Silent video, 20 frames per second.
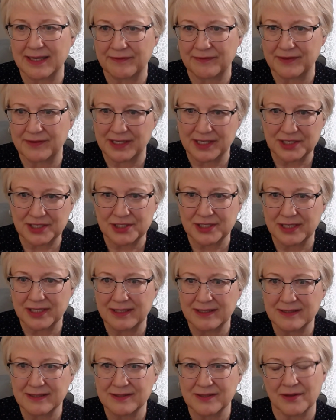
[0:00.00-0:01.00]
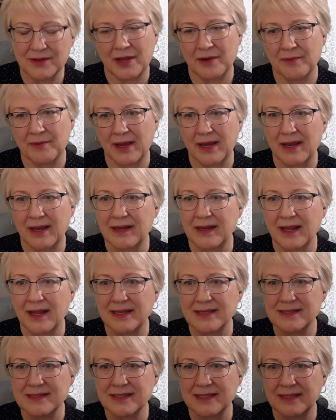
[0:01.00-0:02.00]
a definition so they
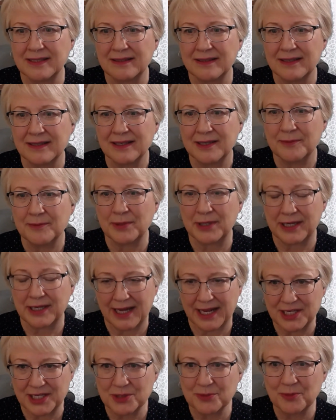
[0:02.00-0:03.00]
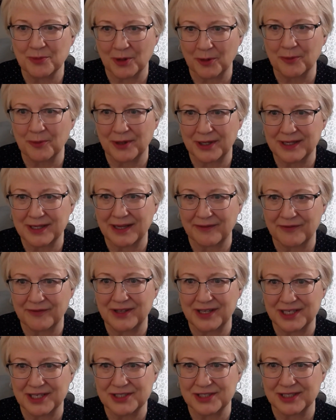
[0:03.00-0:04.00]
recognize it, but an age appropriate
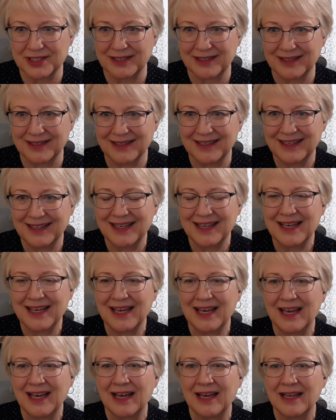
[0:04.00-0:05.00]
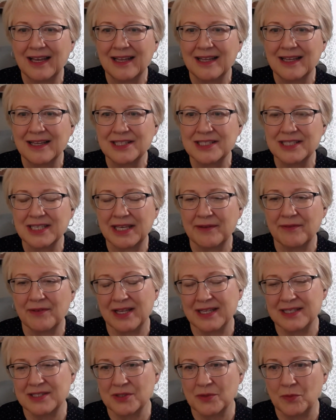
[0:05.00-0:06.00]
definition, to give
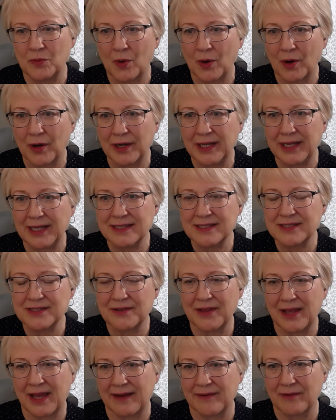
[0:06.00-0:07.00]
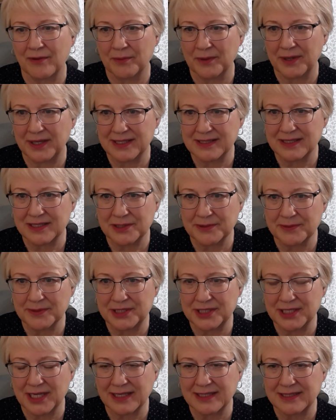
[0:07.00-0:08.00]
kids a warning so they have a reason to
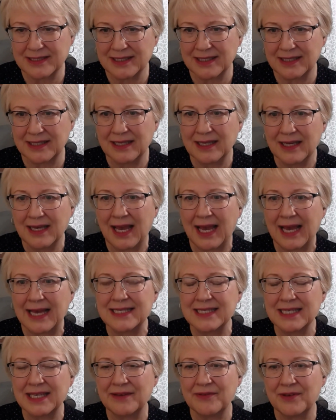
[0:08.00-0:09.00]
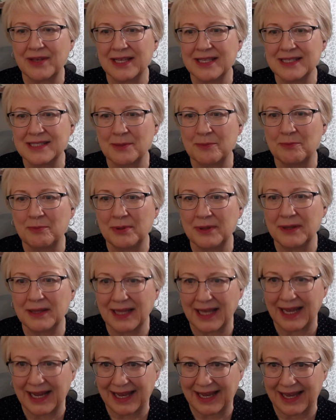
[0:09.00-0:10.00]
reject it, and to give kids a
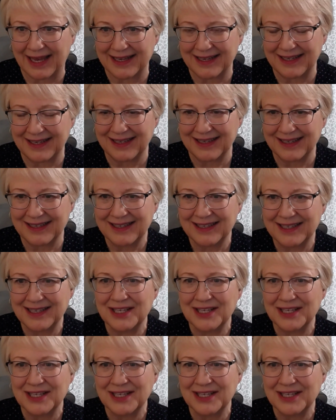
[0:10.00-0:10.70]
plan